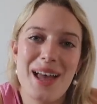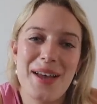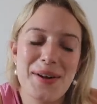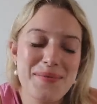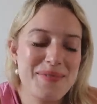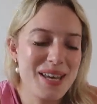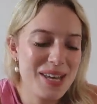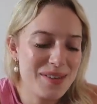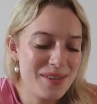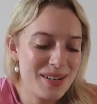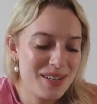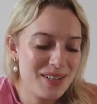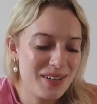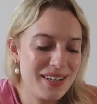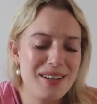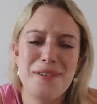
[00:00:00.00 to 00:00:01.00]
I hope that you
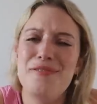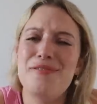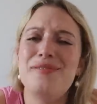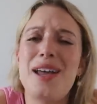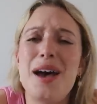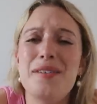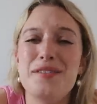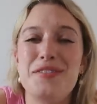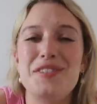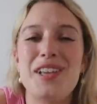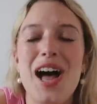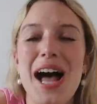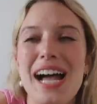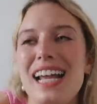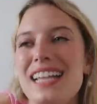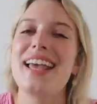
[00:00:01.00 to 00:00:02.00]
enjoyed, not
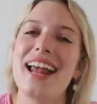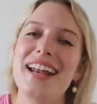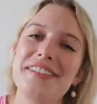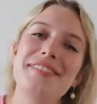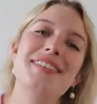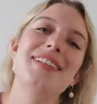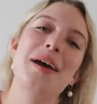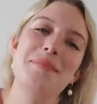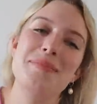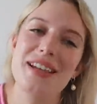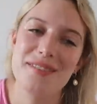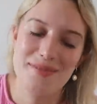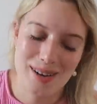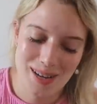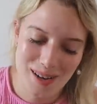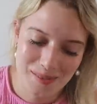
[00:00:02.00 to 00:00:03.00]
vlog, it's the end of this
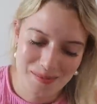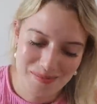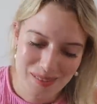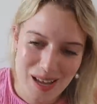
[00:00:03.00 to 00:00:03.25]
update video.